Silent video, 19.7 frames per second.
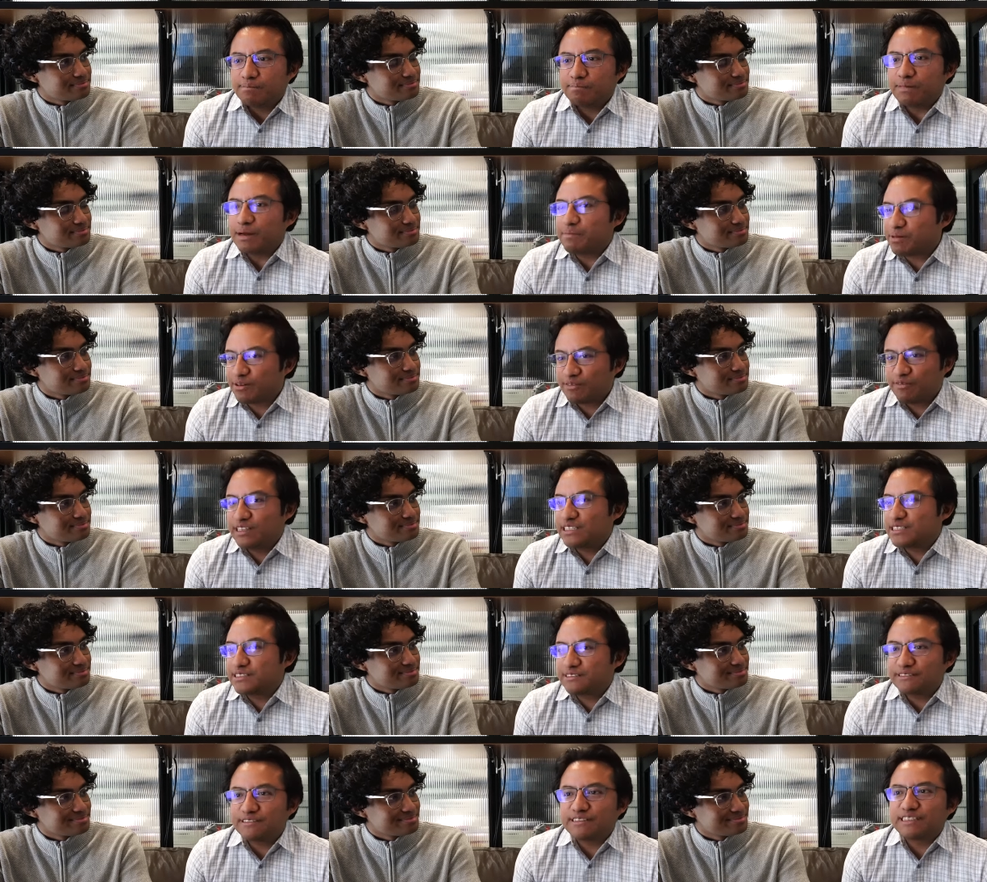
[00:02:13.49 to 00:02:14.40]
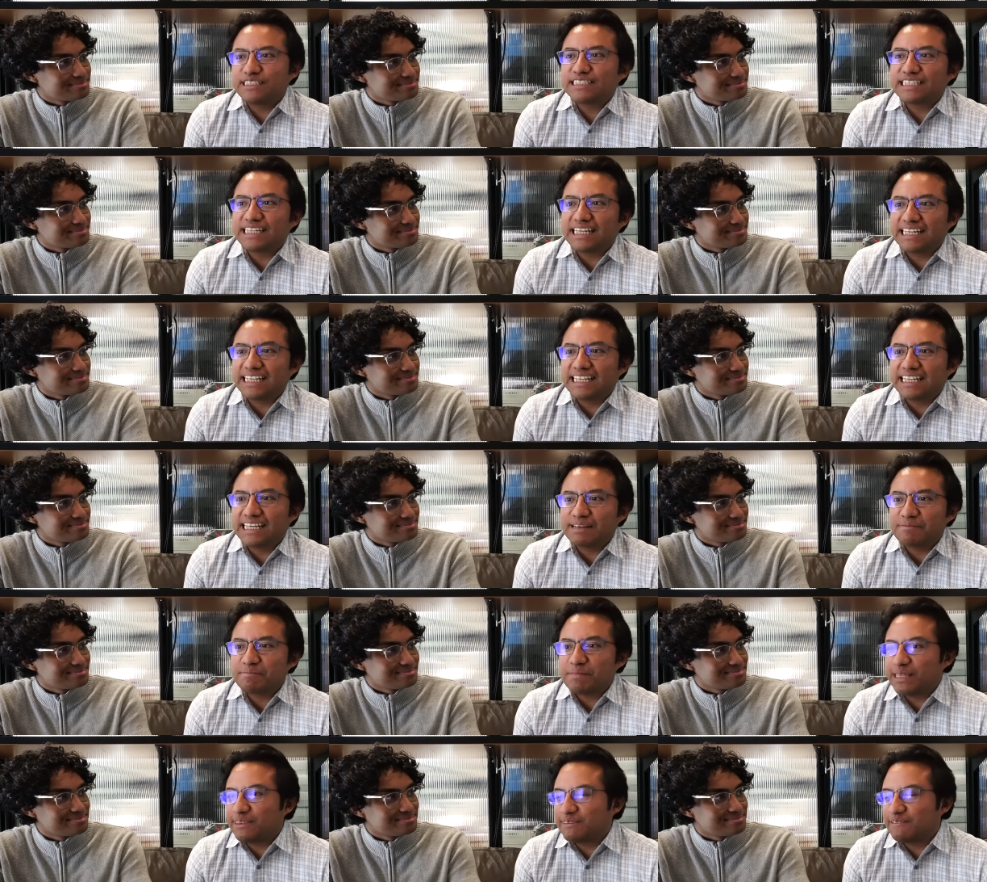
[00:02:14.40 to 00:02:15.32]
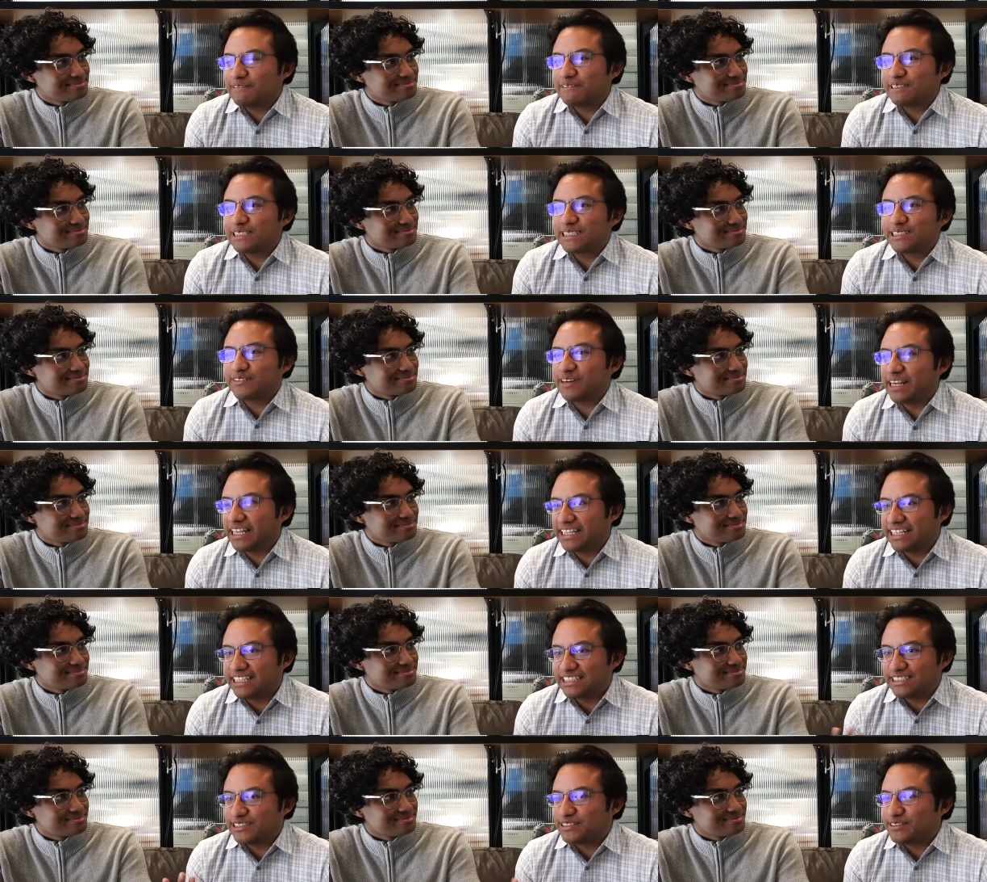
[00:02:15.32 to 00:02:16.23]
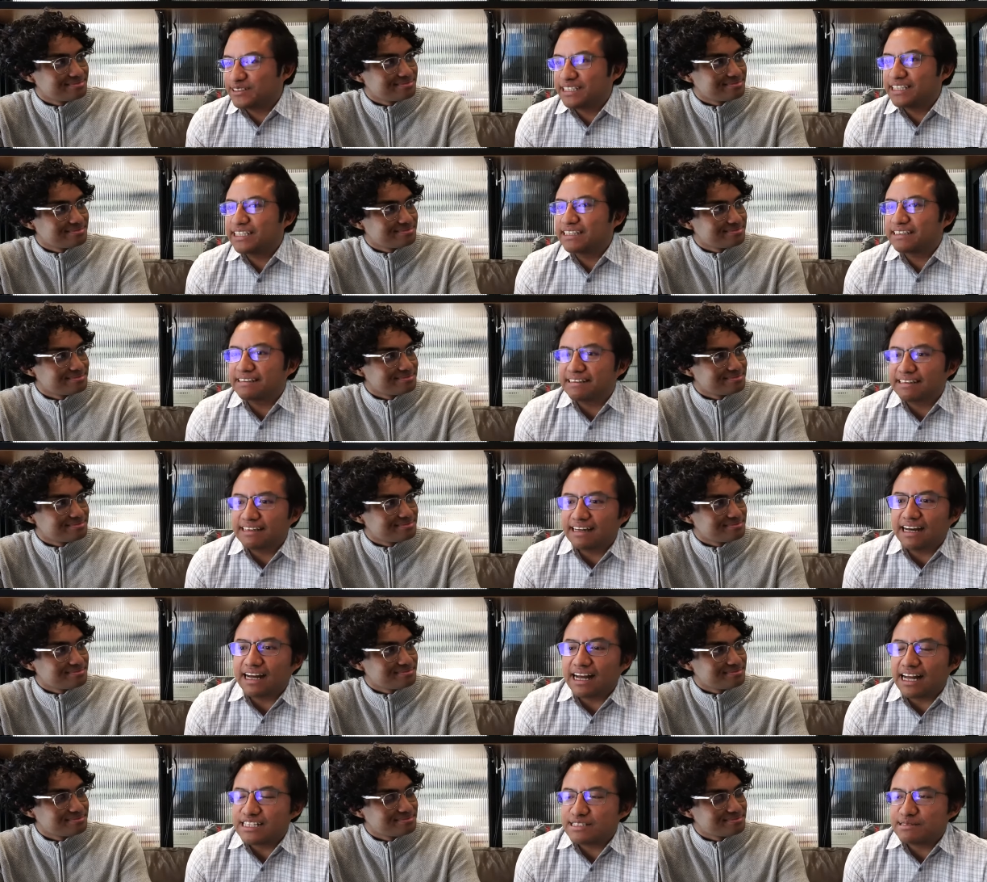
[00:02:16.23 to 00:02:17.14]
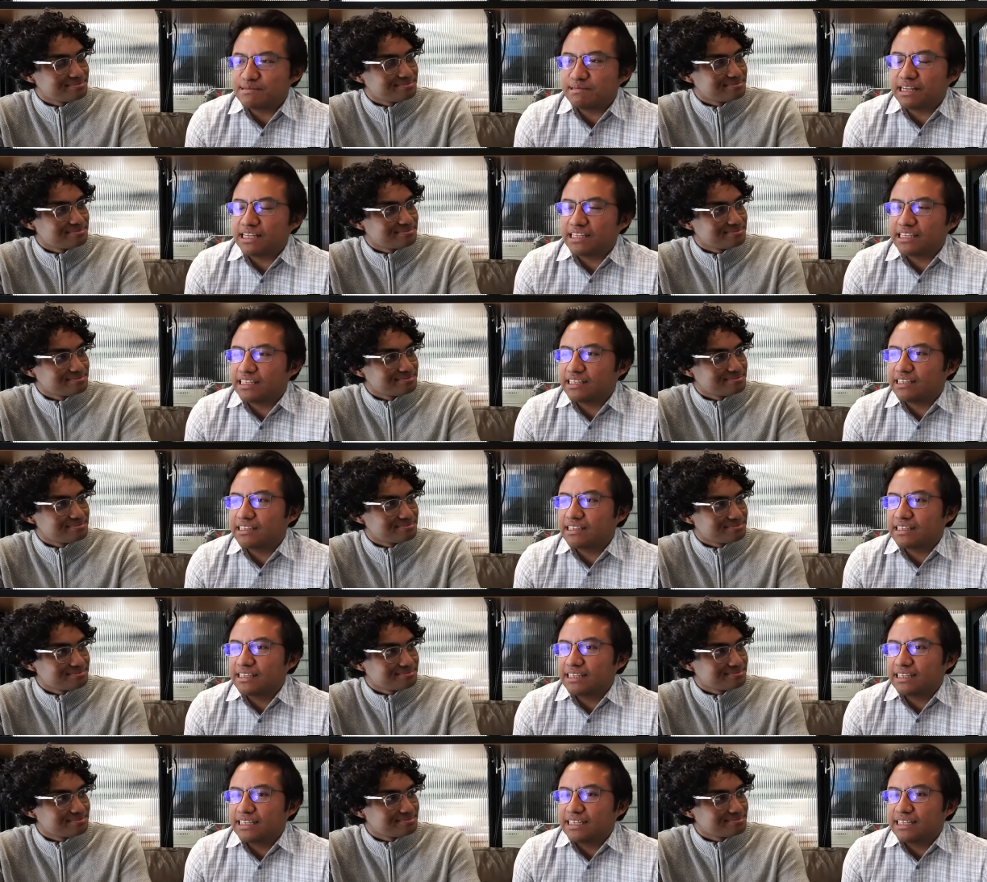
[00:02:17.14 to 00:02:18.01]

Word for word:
Speaker 1: my professors and like mentors, trainers during high school, I think